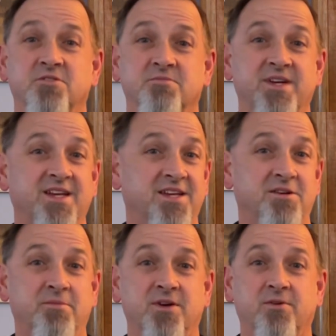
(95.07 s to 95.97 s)
is making it
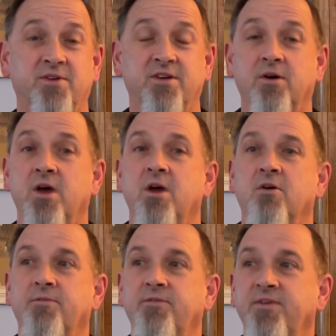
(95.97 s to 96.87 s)
a big ordeal.
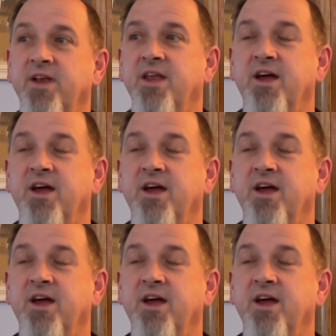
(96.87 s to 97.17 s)
Or if you find